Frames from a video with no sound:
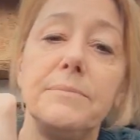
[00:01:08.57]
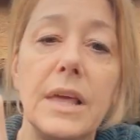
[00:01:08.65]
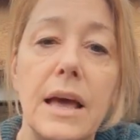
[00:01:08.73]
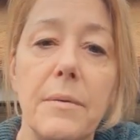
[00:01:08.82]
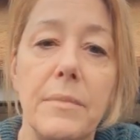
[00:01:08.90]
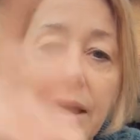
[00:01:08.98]

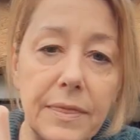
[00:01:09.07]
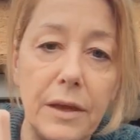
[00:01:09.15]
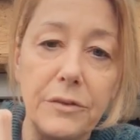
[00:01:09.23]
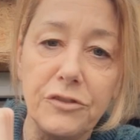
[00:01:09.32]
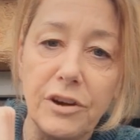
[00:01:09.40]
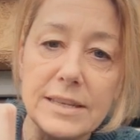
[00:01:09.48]
in
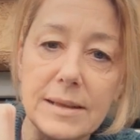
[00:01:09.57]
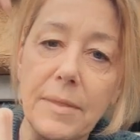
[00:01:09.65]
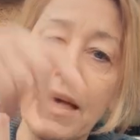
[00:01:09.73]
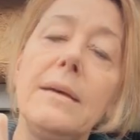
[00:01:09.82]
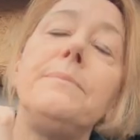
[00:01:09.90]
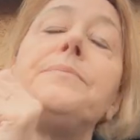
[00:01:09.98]
those trays up
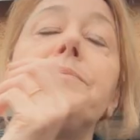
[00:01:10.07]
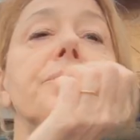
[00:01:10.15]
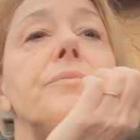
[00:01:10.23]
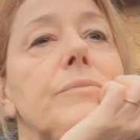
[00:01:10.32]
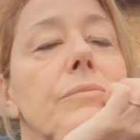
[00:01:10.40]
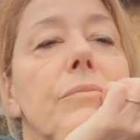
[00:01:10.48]
there.
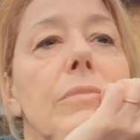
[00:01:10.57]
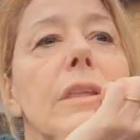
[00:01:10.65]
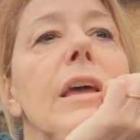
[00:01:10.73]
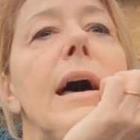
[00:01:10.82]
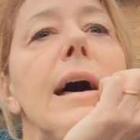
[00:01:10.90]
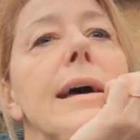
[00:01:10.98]

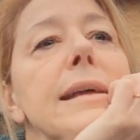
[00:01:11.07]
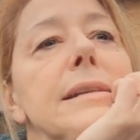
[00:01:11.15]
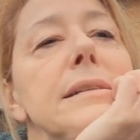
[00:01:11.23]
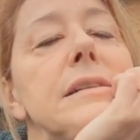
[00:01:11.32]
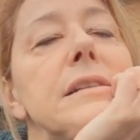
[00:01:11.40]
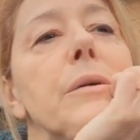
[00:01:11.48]

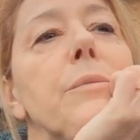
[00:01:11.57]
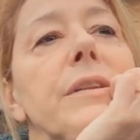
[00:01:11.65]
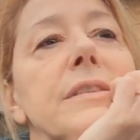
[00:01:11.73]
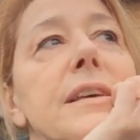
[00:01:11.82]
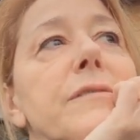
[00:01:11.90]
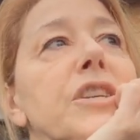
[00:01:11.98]
And
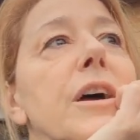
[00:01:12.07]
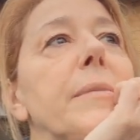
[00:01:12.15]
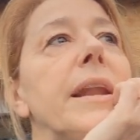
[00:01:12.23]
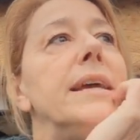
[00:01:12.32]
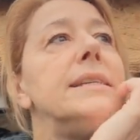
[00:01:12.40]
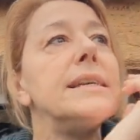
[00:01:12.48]
once they've
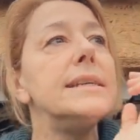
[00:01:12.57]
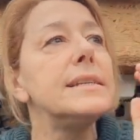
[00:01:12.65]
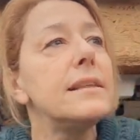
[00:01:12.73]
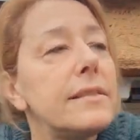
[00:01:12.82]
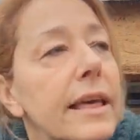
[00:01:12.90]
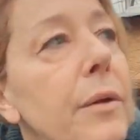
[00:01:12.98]
germinated,
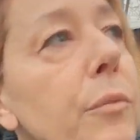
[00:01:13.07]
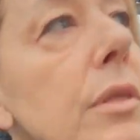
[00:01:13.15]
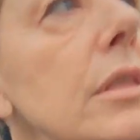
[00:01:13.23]
they will